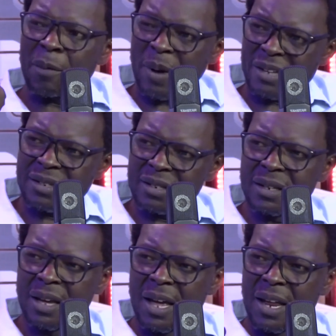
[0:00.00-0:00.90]

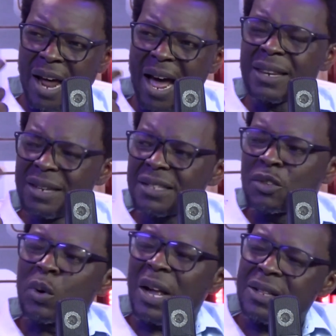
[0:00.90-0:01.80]
capacity that
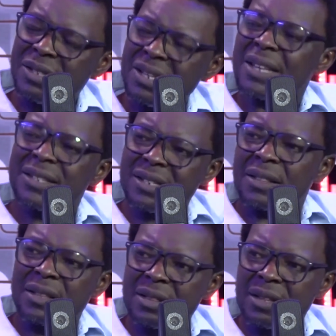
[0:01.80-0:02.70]
can sense
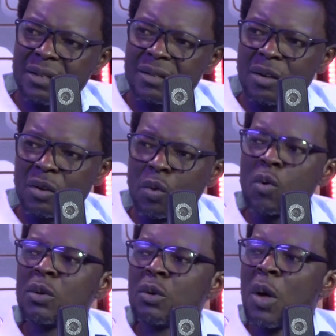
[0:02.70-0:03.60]
certain things.
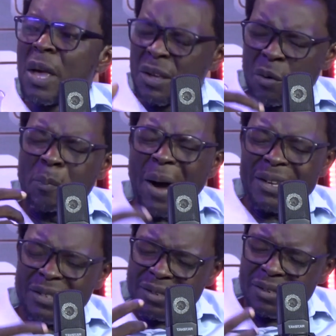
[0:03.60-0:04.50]
By
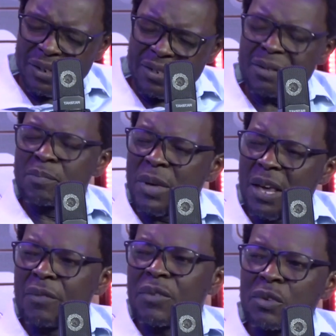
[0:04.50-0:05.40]
certain
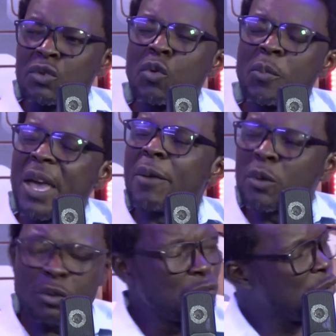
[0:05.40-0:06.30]
behaviors, you will be
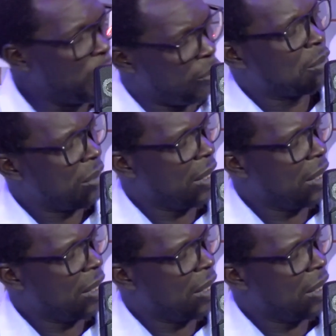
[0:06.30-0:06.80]
able to know